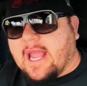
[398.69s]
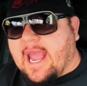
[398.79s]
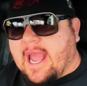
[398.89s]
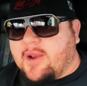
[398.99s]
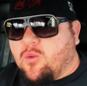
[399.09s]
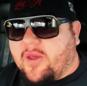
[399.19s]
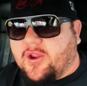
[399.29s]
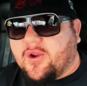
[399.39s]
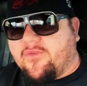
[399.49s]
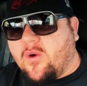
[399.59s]
And
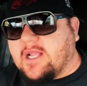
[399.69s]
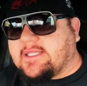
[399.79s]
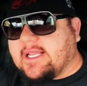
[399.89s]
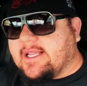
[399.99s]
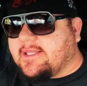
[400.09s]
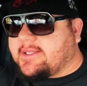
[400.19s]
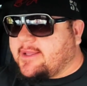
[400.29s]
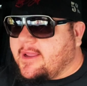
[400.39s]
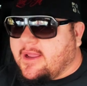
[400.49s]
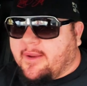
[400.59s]
whether your voice is
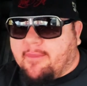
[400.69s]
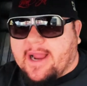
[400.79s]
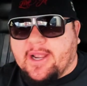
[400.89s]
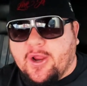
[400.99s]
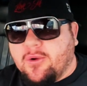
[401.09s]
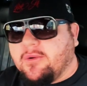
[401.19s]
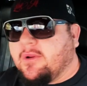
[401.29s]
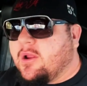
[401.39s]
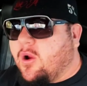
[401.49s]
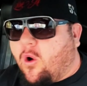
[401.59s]
minute
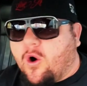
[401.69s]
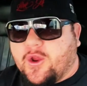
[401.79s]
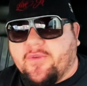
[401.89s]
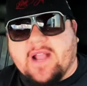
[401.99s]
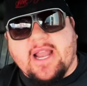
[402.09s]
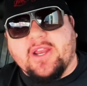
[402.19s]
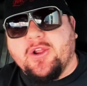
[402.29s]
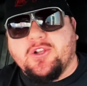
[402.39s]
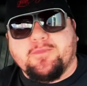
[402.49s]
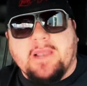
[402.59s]
or you've got a
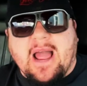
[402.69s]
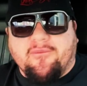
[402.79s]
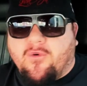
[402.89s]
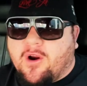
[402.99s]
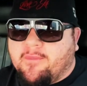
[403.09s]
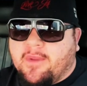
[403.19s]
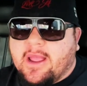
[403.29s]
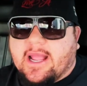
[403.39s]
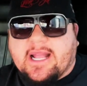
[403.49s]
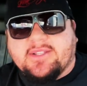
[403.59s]
huge platform,
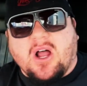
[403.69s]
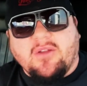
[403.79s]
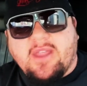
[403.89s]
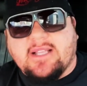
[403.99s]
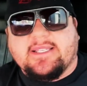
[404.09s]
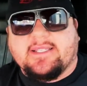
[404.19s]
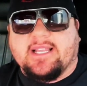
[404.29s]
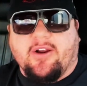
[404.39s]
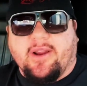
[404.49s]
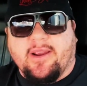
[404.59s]
it's all
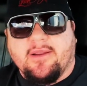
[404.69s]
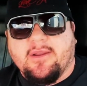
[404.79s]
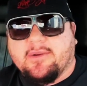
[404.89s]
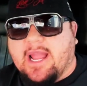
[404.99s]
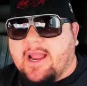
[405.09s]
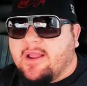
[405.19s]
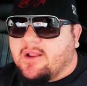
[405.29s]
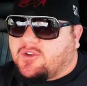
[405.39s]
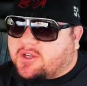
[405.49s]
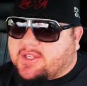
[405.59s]
necessary, okay?
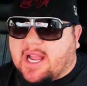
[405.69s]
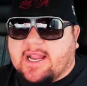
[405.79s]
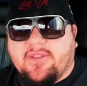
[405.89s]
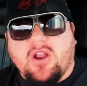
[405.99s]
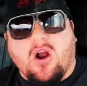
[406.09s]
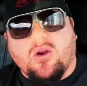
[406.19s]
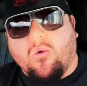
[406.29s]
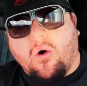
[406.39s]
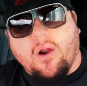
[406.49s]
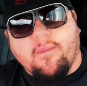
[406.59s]
Just like in the art of
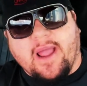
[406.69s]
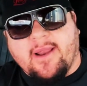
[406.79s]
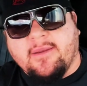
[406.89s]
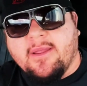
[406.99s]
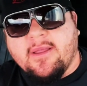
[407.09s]
war, man.